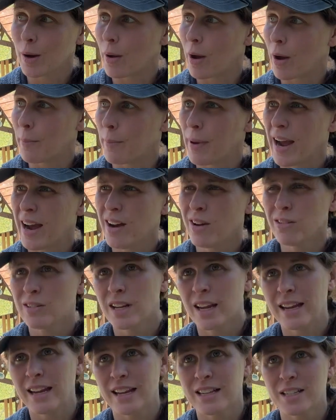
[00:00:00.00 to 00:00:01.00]
about
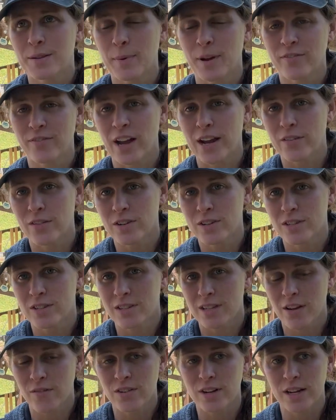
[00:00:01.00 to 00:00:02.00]
5 or
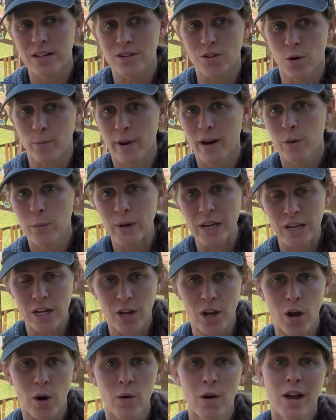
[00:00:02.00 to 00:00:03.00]
7 days ago, about a week
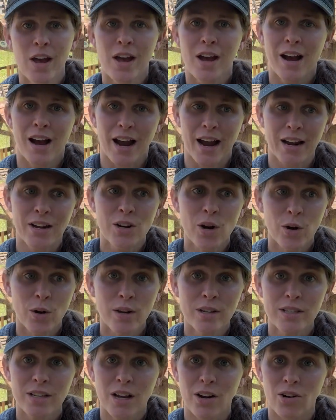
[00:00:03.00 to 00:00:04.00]
ago, I
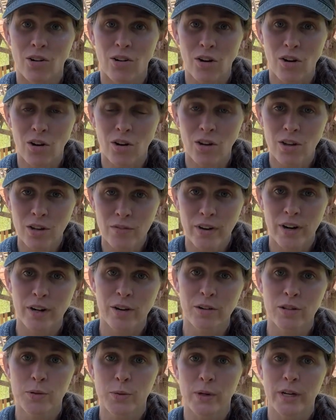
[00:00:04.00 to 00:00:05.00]
noticed that all of our
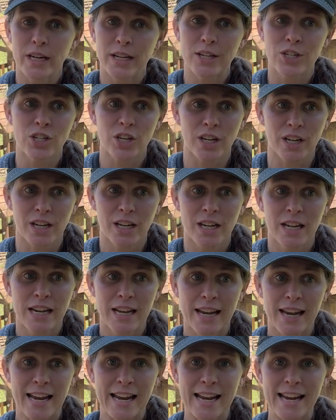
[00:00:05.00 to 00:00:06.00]
goats were itching,
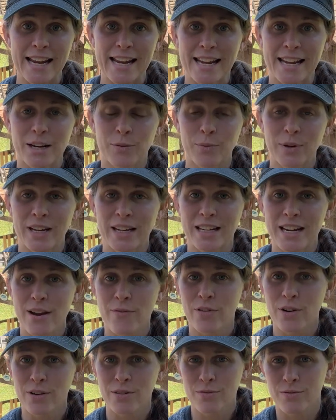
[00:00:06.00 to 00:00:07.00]
and we had
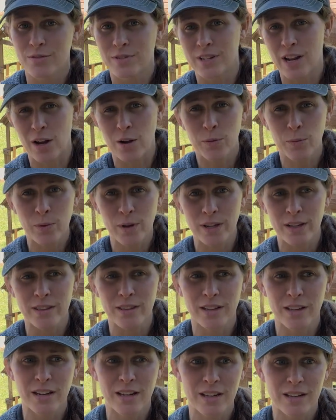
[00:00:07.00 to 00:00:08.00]
never dealt with
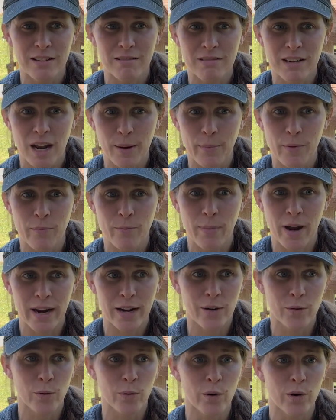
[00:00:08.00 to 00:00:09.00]
any type of
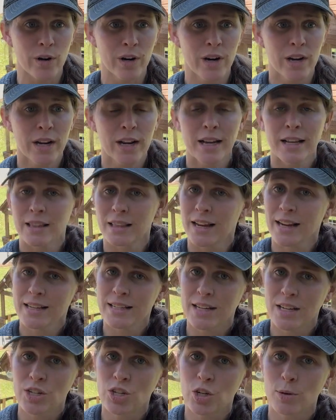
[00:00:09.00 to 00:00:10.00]
mite or
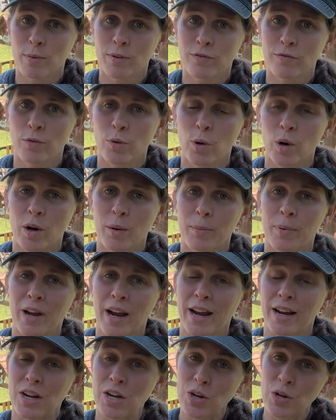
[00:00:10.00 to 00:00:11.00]
lice issue before, but
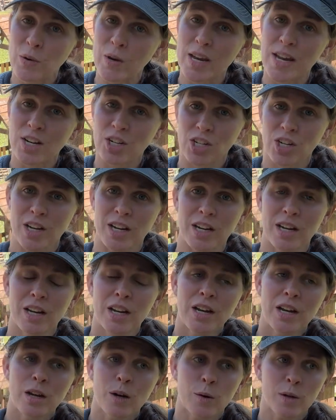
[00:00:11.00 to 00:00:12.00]
I knew itching
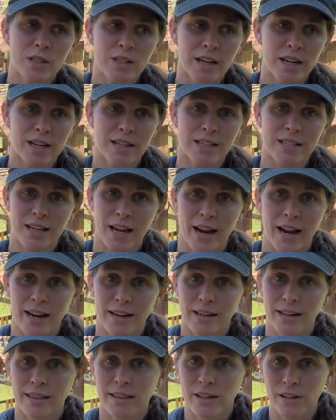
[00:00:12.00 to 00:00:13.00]
was like a
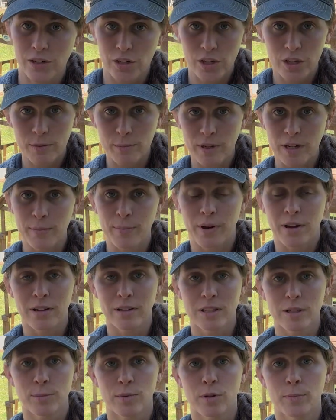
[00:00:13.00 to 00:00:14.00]
sign that there could be a
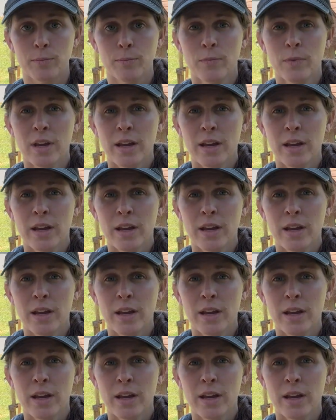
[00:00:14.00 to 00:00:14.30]
possible